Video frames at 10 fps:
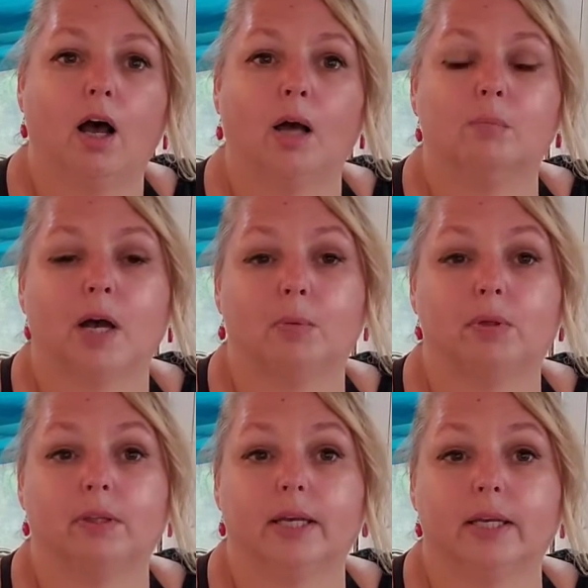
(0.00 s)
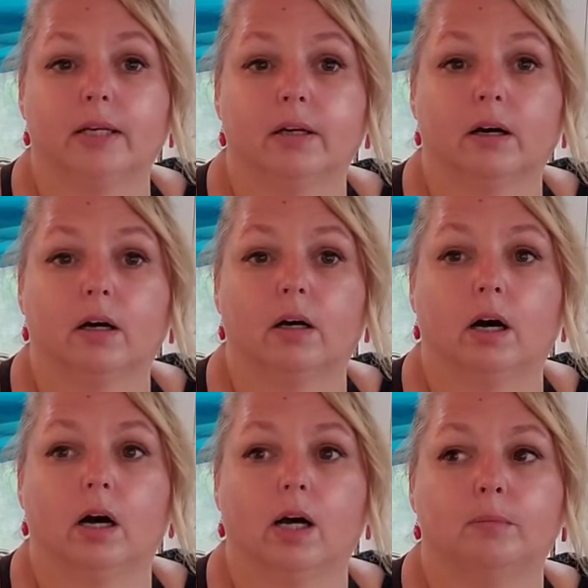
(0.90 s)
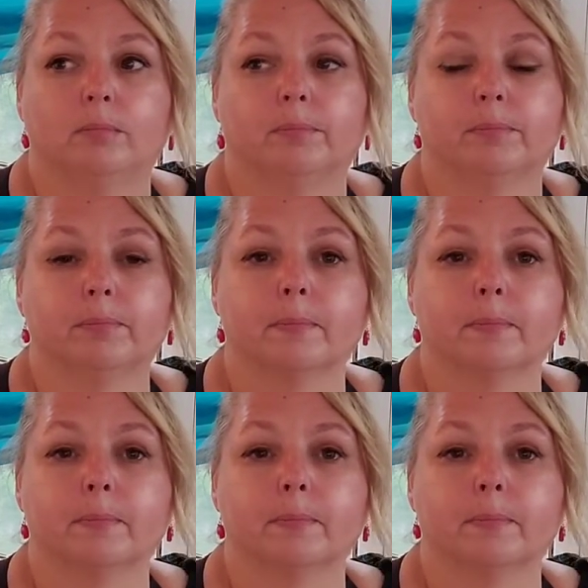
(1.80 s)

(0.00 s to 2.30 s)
Um, I will link um,